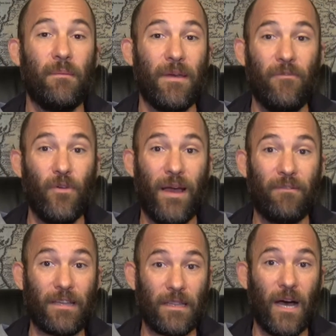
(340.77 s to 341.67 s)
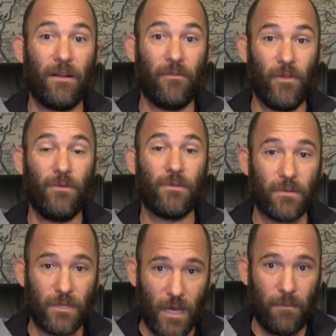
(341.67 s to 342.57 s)
If you have a lot of
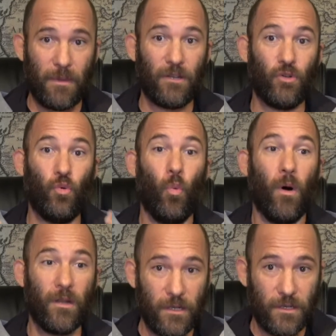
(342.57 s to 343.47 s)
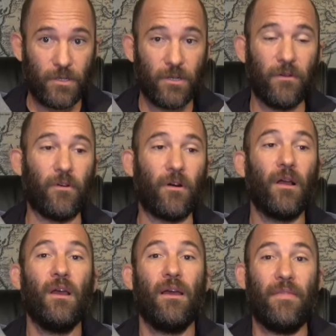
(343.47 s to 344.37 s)
users coming to one server,
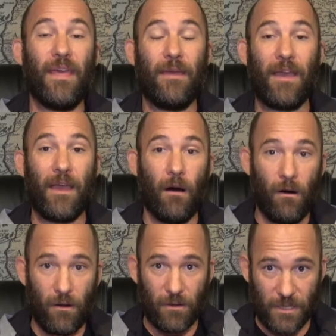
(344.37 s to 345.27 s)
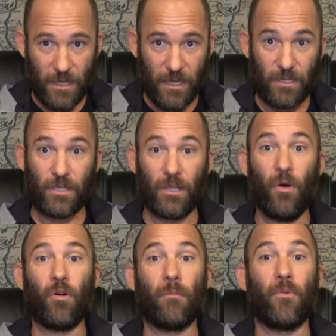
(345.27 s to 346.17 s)
they may all see
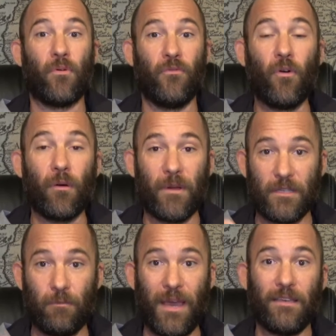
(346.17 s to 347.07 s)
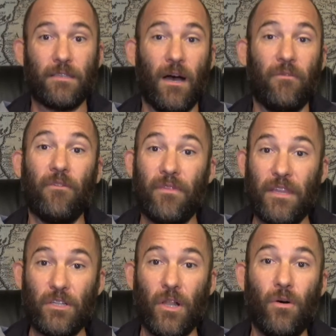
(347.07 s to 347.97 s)
slower performance based off of
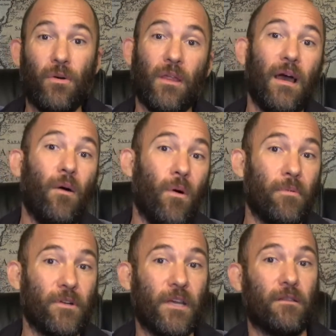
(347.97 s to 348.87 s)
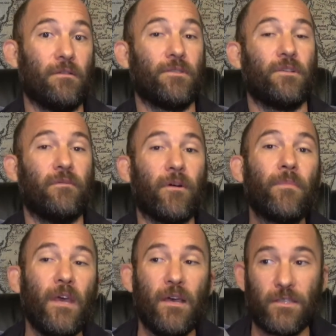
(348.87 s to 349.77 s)
the load on that one particular server.
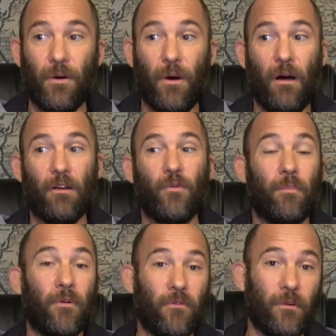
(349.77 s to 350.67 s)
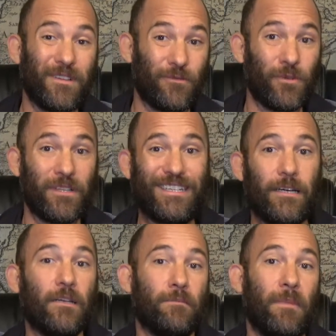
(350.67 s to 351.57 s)
So hardware performance really
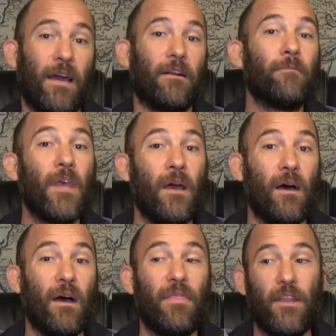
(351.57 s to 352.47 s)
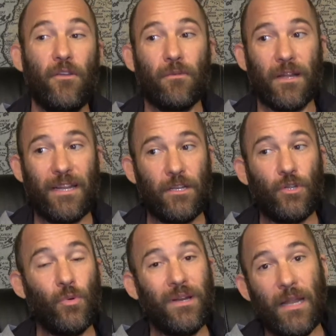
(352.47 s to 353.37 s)
does matter. Then you run
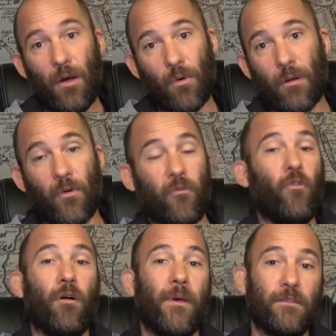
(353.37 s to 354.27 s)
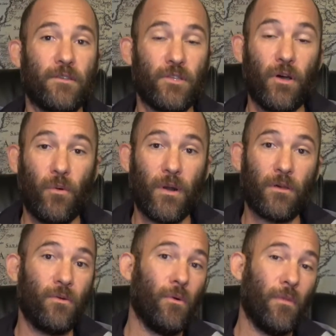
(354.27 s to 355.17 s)
into network performance. So one of the
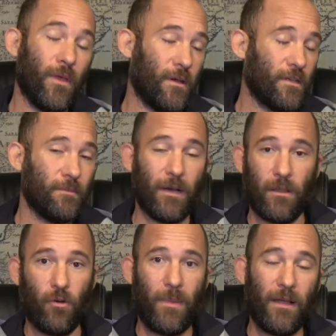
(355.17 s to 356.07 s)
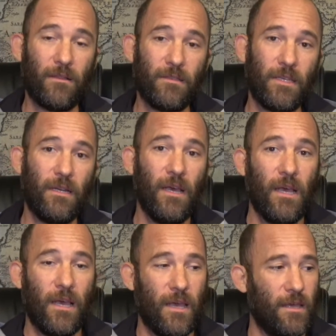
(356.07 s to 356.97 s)
cool things about load balancing
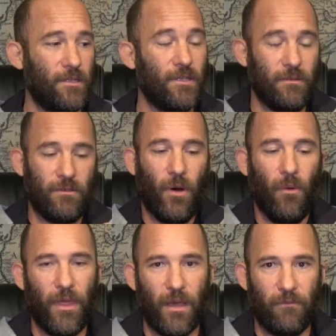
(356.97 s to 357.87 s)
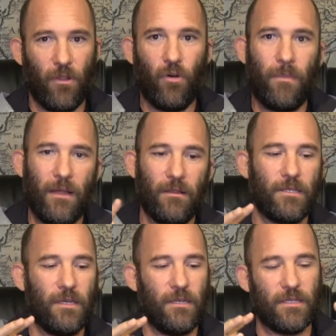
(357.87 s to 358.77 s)
is don't think of load
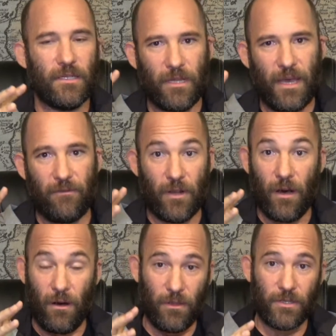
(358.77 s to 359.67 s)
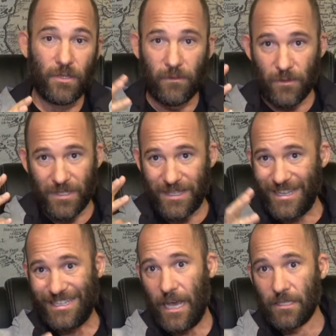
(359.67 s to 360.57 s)
balancing as simply having all the servers in the
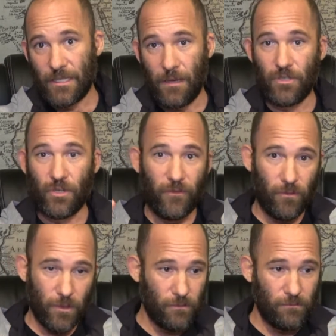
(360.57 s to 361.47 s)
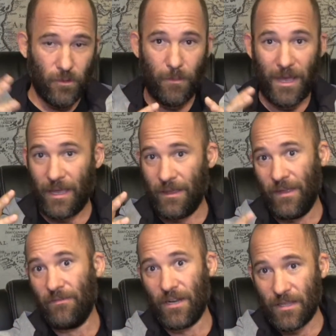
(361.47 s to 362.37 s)
exact same server room or
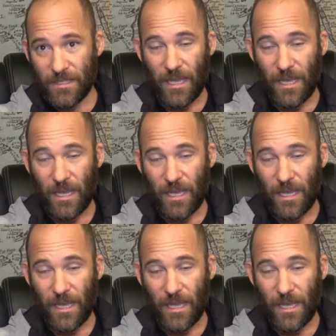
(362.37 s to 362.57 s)
even in the